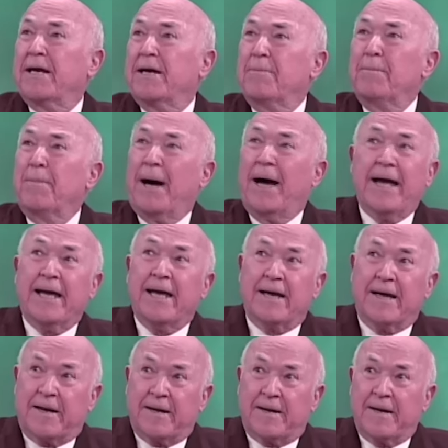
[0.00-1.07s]
in and buying
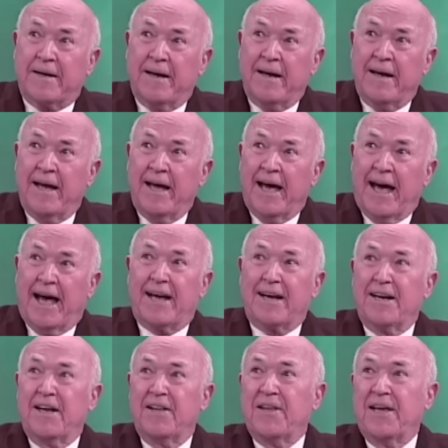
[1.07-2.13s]
it.
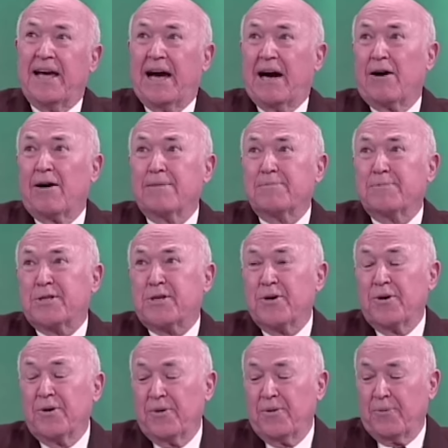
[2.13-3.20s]
And the Arabs,
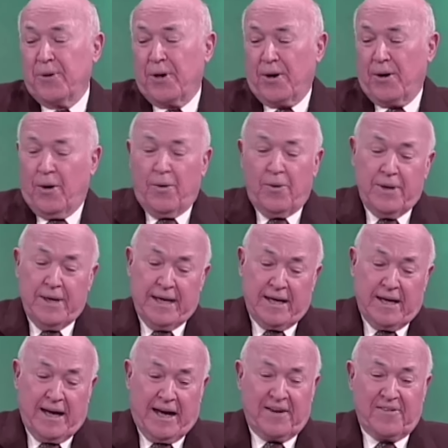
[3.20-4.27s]
who were owning
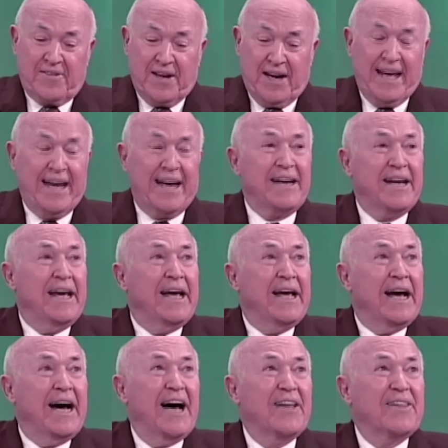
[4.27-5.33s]
a lot of the land,
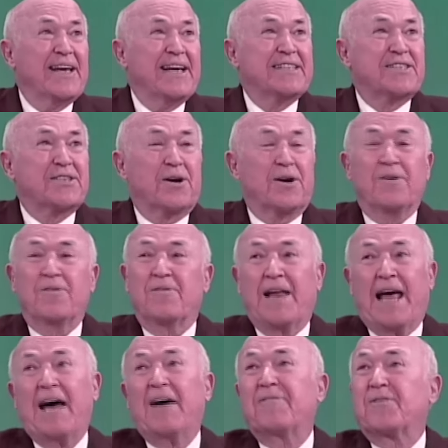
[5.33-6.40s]
they sort of
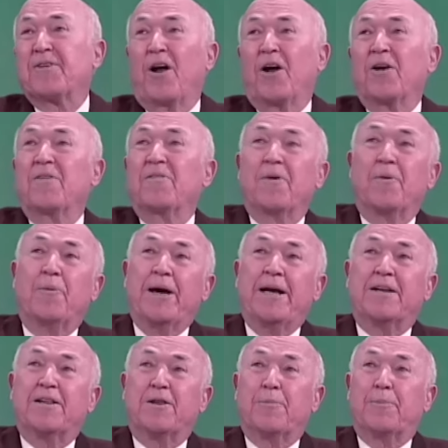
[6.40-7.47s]
laughed all of the way
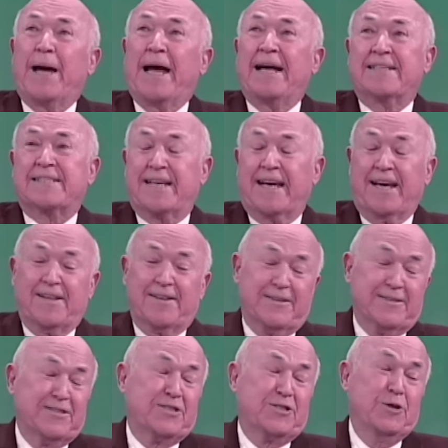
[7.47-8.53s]
to the bank, saying,
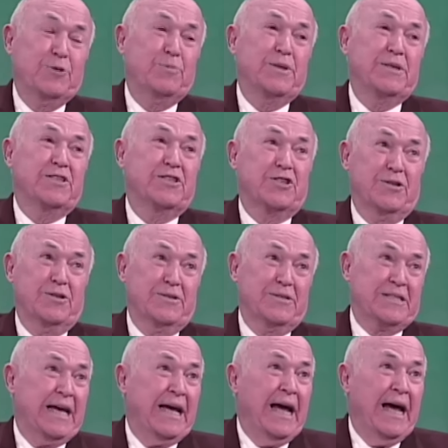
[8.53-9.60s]
"Those stupid
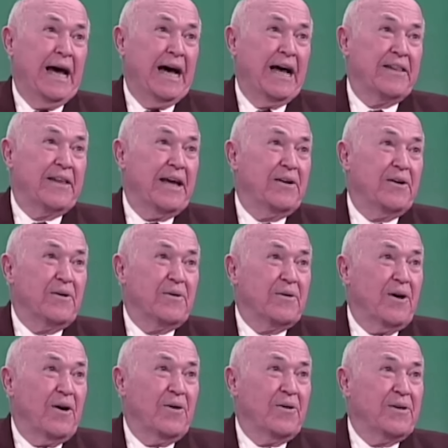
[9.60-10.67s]
Jews, they don't
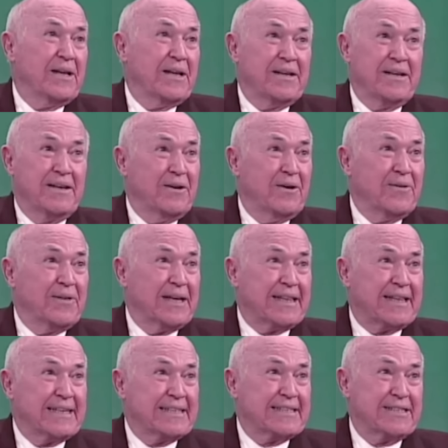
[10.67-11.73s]
know
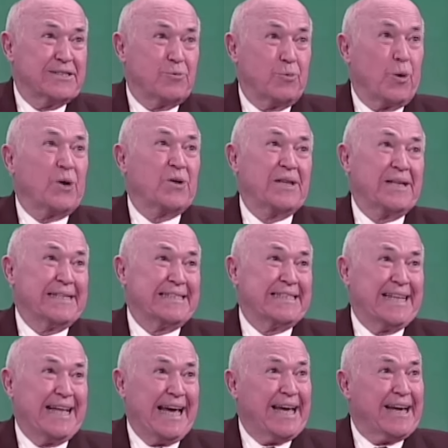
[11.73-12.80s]
that this is
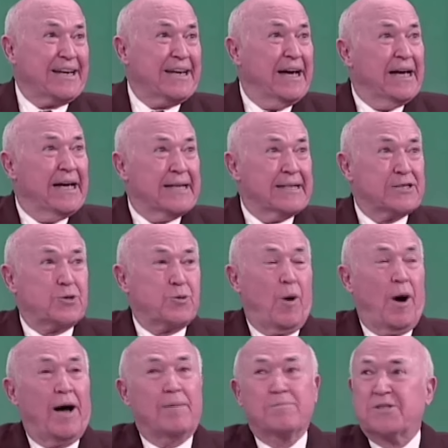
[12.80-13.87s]
worthless land,
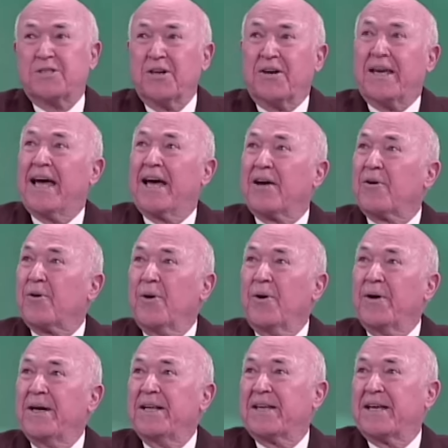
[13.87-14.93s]
swamps, you can't
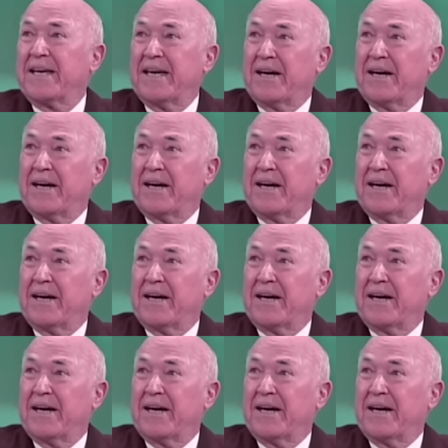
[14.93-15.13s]
grow anything